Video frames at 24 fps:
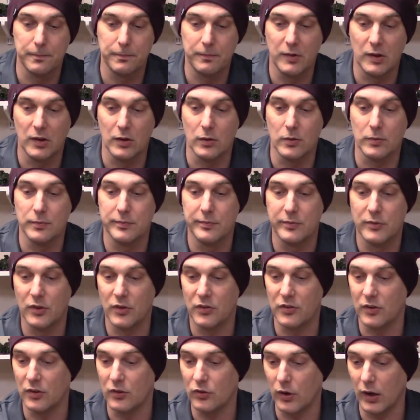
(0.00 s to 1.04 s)
you know,
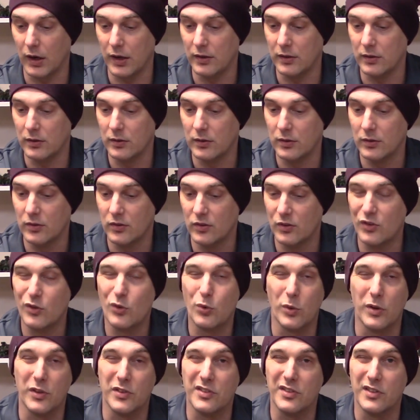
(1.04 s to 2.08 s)
just to try and
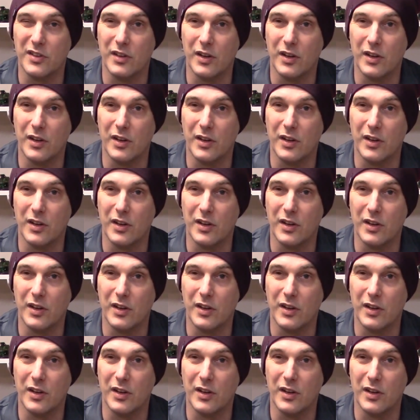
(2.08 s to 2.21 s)
twist the